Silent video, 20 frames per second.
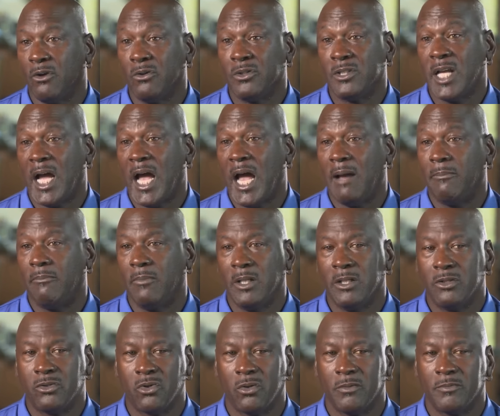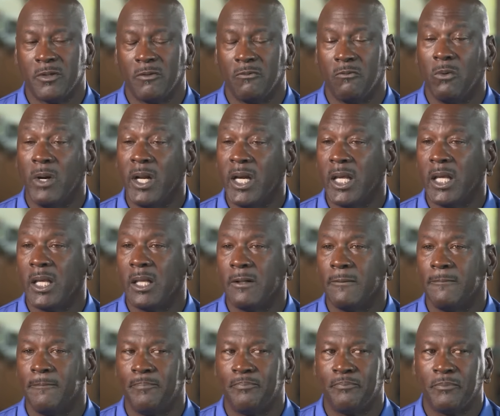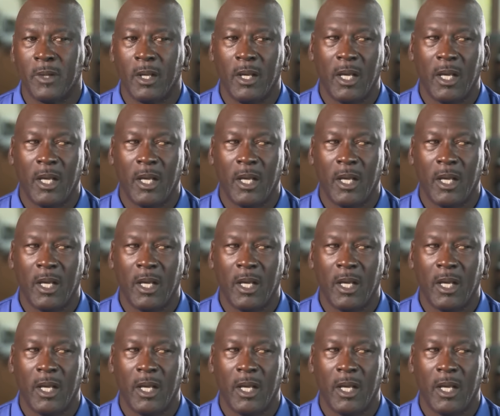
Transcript: As they embarked on their journey together with the